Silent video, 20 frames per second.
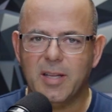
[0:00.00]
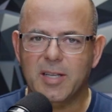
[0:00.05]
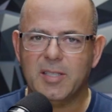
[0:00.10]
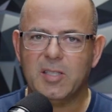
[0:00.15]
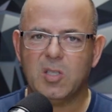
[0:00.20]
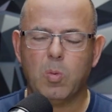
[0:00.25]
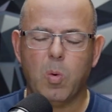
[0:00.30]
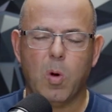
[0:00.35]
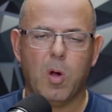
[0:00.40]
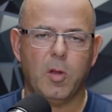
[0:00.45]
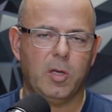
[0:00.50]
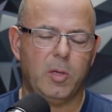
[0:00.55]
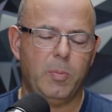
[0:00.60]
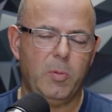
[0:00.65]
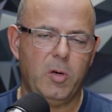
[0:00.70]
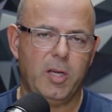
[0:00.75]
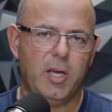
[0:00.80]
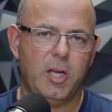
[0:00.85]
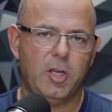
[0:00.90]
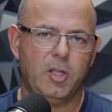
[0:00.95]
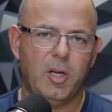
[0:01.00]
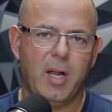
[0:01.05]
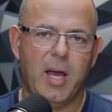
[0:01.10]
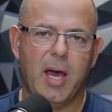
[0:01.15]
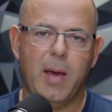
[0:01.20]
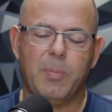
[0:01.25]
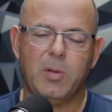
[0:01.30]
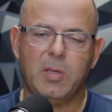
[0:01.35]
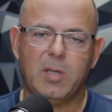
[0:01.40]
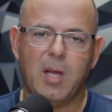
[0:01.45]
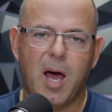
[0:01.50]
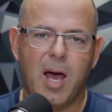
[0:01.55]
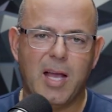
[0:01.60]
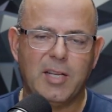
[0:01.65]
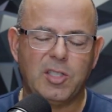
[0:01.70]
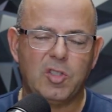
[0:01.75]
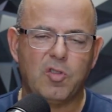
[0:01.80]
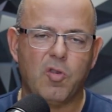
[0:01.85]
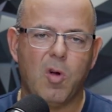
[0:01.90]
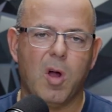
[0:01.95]
This is where all the communication happens. I
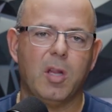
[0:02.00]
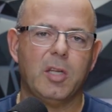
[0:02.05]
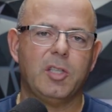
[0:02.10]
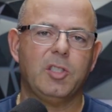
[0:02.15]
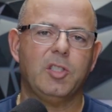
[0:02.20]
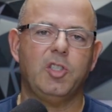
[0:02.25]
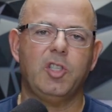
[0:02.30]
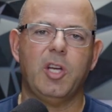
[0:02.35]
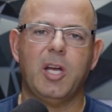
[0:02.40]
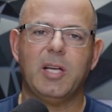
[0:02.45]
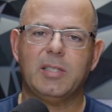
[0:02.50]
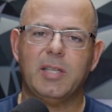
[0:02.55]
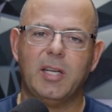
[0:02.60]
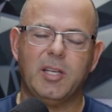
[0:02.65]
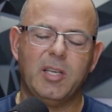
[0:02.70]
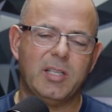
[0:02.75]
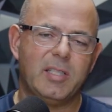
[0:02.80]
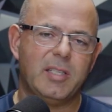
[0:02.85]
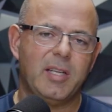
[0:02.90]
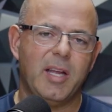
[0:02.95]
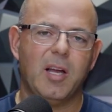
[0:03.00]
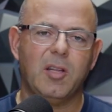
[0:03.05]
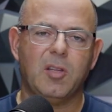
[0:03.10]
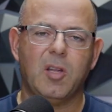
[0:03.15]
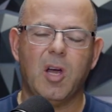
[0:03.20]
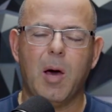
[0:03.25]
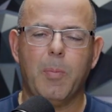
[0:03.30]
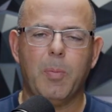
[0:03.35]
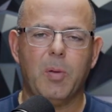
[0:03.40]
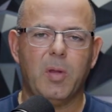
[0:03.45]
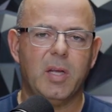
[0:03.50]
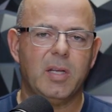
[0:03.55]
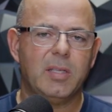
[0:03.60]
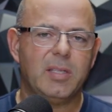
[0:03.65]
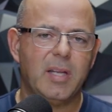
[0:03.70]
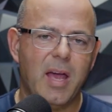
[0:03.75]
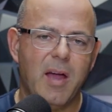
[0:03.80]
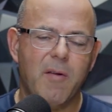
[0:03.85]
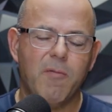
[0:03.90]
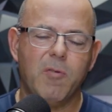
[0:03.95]
strongly suggest that you stay on top of
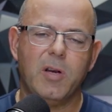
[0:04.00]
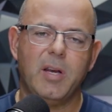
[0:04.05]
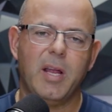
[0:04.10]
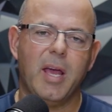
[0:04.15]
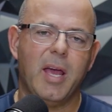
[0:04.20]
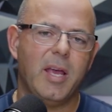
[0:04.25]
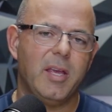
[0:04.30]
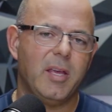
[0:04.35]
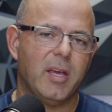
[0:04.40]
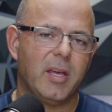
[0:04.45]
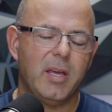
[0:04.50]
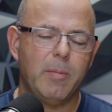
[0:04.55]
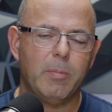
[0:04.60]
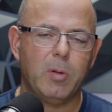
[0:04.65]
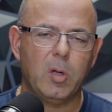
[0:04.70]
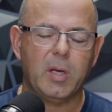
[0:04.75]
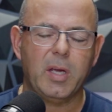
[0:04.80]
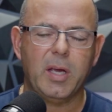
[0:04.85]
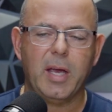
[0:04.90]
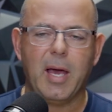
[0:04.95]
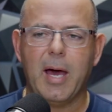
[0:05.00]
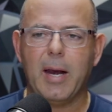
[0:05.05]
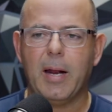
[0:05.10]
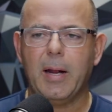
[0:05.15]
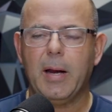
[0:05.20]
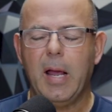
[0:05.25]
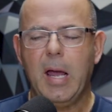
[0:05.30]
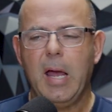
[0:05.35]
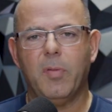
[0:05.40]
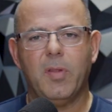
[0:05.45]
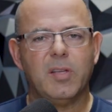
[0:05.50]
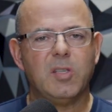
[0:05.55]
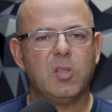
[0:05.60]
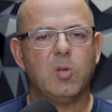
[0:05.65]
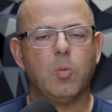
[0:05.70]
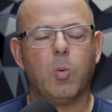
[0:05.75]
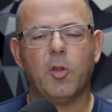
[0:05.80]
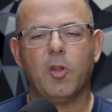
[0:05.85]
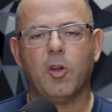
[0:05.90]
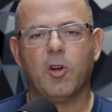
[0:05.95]
this every day. You keep looking at it. This
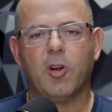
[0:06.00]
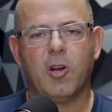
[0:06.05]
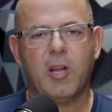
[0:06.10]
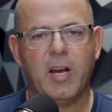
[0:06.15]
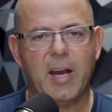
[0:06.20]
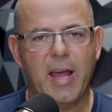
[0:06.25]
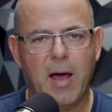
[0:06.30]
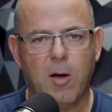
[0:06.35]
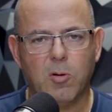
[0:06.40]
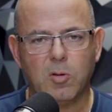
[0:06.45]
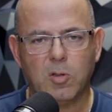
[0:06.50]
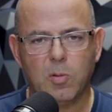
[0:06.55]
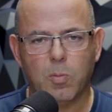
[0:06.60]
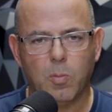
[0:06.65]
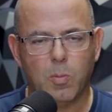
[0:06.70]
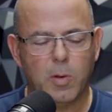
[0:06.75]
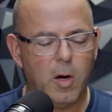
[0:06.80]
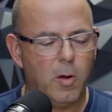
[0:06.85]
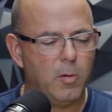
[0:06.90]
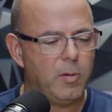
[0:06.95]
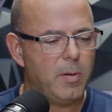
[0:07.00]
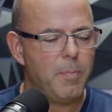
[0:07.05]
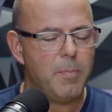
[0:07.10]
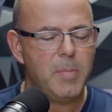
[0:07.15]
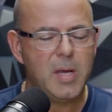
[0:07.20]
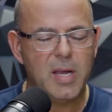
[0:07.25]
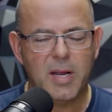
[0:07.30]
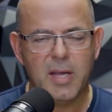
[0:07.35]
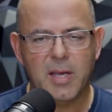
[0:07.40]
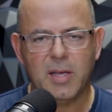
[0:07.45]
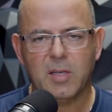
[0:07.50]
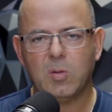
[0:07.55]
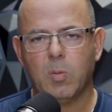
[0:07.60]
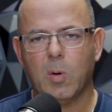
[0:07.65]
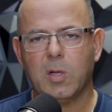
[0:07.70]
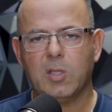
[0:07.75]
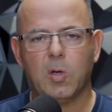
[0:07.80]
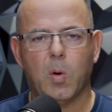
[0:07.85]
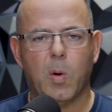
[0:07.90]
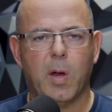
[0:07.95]
is where they're gonna announce, you know, the meetings,
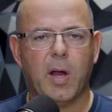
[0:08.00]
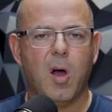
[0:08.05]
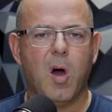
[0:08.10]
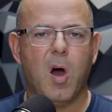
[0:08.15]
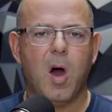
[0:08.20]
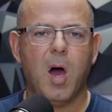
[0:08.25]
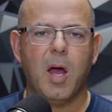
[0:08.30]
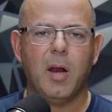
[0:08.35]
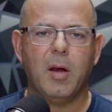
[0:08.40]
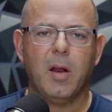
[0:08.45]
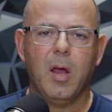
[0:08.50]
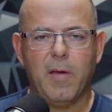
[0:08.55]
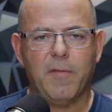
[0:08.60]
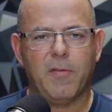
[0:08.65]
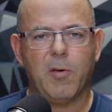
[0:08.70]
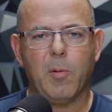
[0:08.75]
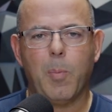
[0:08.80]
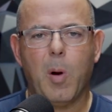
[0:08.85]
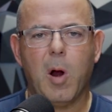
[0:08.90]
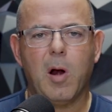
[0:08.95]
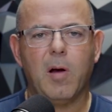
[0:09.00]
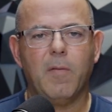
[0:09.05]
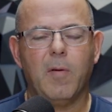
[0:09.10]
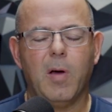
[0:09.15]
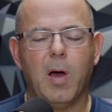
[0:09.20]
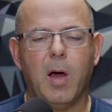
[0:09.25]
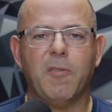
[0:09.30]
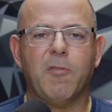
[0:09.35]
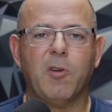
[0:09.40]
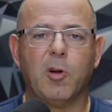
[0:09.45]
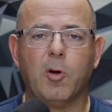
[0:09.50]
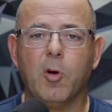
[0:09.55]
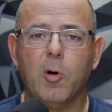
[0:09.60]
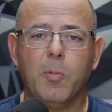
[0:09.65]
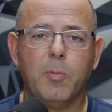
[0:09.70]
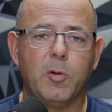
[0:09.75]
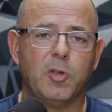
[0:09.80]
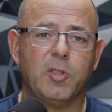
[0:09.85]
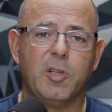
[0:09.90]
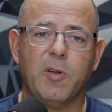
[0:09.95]
what's going on. If you're part of a different
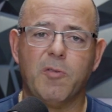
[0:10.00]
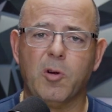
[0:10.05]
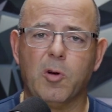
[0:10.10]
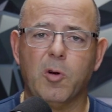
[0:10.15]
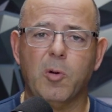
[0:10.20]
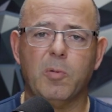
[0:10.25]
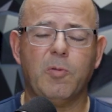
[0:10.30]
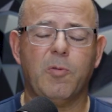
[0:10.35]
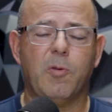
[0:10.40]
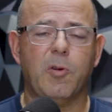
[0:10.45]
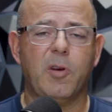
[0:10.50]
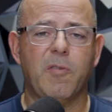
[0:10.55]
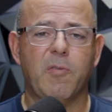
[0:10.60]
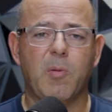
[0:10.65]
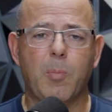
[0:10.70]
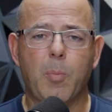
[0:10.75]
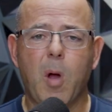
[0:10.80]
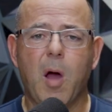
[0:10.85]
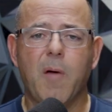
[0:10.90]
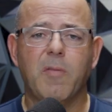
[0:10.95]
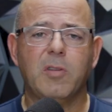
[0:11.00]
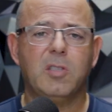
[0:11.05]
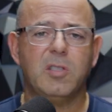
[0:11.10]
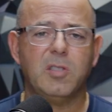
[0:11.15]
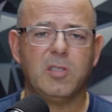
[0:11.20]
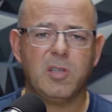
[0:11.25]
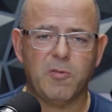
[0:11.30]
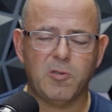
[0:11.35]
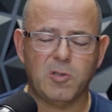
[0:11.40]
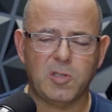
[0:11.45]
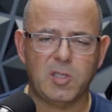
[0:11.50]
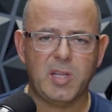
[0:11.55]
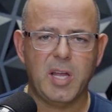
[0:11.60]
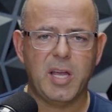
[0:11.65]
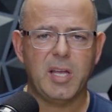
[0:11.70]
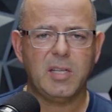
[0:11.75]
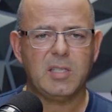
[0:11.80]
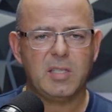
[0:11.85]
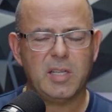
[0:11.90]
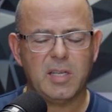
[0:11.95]
group, there's different groups for different provinces, different
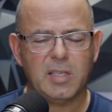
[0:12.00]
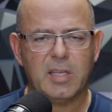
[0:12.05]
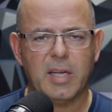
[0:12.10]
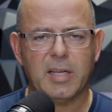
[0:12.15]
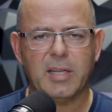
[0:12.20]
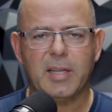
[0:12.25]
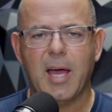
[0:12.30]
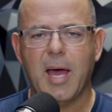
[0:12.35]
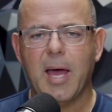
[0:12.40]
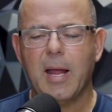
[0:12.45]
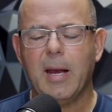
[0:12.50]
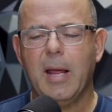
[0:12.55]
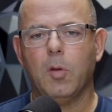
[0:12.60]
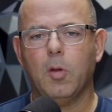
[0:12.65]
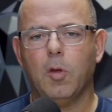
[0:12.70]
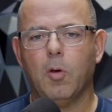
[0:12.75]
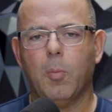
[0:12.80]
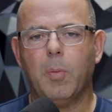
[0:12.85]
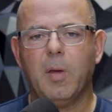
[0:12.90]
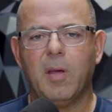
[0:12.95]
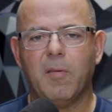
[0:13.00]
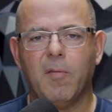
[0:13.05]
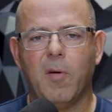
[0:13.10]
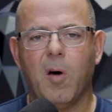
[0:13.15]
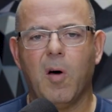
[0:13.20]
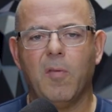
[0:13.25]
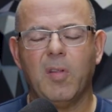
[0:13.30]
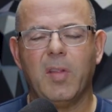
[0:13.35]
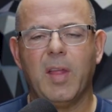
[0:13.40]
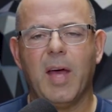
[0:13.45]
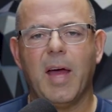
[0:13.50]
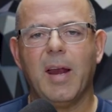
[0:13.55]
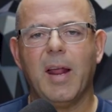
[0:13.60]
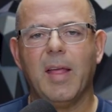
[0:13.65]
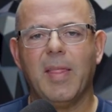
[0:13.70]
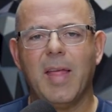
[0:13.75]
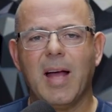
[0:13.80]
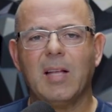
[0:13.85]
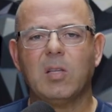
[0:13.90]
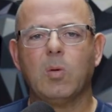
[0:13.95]
states, things like that. You'll be involved in that
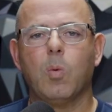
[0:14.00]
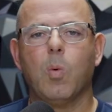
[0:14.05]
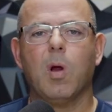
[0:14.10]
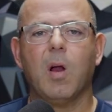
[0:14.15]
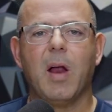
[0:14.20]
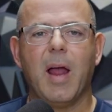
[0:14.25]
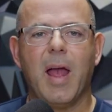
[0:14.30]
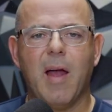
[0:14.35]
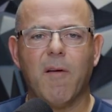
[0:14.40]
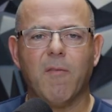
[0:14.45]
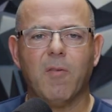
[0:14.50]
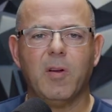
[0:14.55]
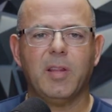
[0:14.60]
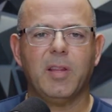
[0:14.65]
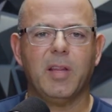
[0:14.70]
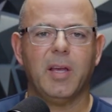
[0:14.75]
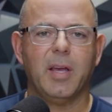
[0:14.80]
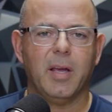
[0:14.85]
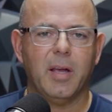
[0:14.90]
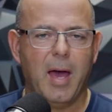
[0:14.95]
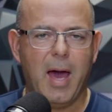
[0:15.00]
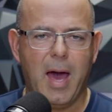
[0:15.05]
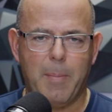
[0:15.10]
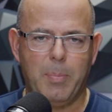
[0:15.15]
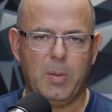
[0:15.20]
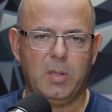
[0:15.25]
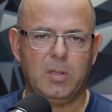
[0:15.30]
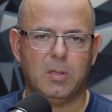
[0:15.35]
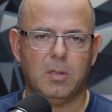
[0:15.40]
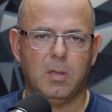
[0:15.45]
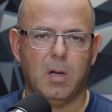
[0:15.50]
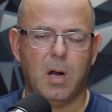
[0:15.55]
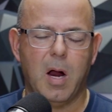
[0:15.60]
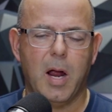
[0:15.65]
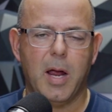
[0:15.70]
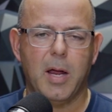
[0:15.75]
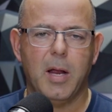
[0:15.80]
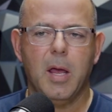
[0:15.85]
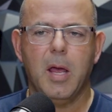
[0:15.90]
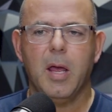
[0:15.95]
and that's where everything happens, all
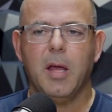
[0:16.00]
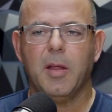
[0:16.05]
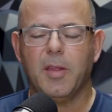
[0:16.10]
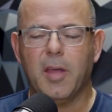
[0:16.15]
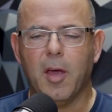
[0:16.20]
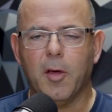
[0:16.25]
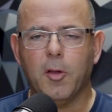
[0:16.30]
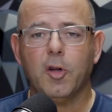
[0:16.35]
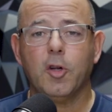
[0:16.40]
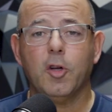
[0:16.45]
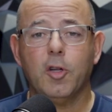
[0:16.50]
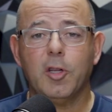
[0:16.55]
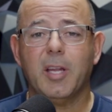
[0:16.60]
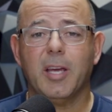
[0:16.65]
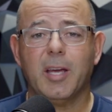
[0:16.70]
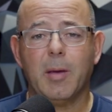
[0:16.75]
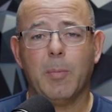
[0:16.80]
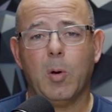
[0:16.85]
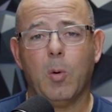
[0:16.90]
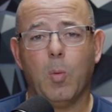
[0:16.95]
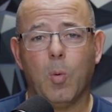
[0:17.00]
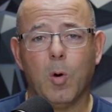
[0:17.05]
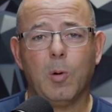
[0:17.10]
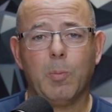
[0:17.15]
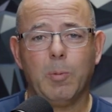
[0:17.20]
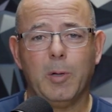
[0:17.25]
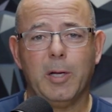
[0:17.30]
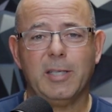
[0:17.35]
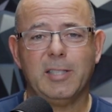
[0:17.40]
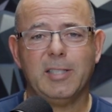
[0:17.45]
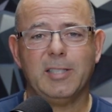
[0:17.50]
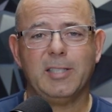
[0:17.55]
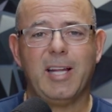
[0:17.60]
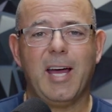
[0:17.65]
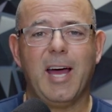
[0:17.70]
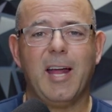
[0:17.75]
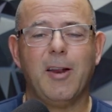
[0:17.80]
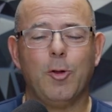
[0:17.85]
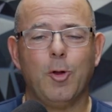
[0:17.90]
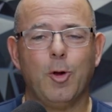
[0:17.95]
right? The other good thing about Workplace is
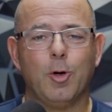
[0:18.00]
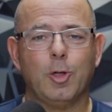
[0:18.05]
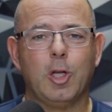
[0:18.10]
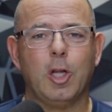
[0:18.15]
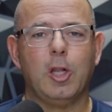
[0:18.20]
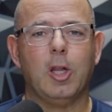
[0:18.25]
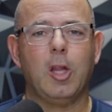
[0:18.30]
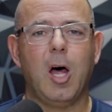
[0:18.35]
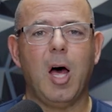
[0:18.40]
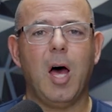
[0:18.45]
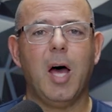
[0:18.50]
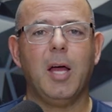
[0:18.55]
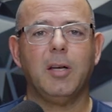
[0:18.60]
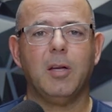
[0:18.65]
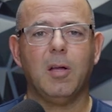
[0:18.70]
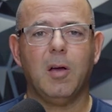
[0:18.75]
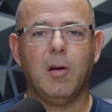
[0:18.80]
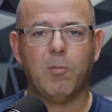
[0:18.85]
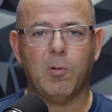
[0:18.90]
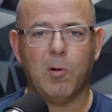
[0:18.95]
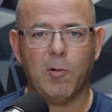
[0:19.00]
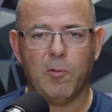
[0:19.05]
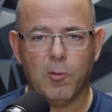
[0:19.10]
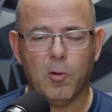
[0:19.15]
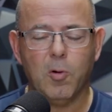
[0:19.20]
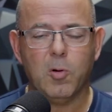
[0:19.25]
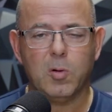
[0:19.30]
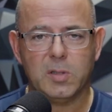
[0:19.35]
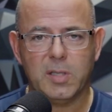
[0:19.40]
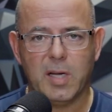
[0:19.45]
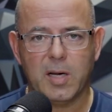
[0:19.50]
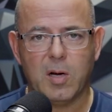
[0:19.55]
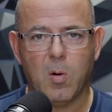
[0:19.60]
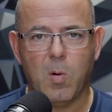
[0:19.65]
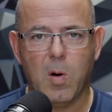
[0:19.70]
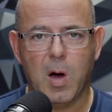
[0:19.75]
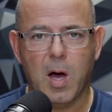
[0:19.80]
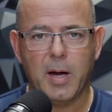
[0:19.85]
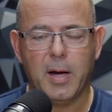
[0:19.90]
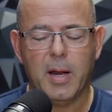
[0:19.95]
that there's a lot of referrals that
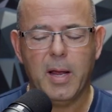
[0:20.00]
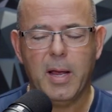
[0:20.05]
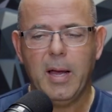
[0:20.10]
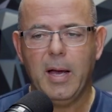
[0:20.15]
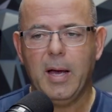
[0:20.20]
go on.